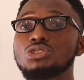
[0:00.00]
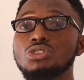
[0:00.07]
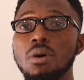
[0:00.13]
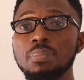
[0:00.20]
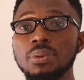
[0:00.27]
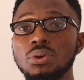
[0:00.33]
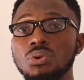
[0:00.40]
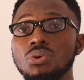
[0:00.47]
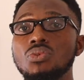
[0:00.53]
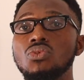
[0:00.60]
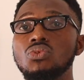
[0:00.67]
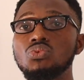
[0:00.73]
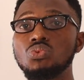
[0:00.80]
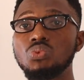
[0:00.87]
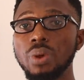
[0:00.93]
tropical
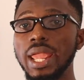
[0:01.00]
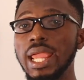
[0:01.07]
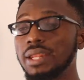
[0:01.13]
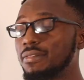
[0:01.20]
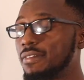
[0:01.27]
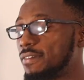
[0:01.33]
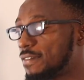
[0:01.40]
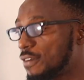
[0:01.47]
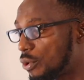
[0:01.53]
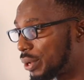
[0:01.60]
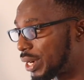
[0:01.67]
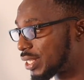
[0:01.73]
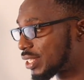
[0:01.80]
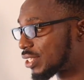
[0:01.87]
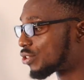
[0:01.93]

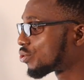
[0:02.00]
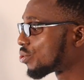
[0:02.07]
rainforest.